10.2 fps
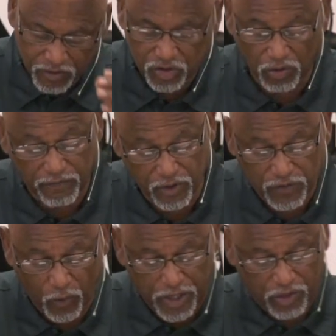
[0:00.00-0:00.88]
And so in
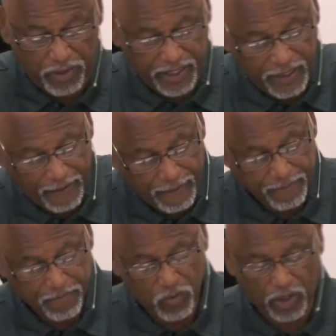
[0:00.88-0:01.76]
verse forty-three,
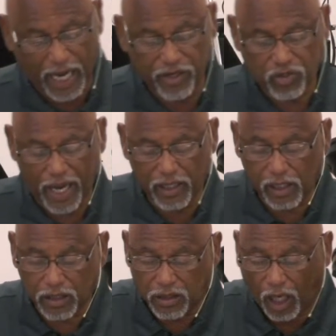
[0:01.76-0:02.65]
we'll kind of try to
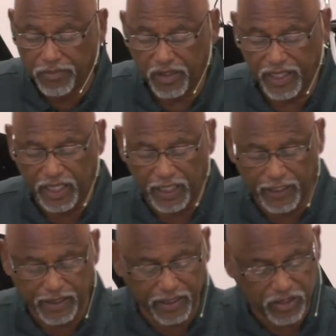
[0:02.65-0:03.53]
come to the
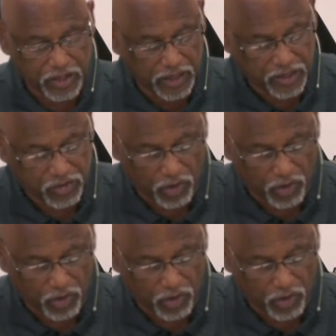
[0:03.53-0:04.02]
end in this, this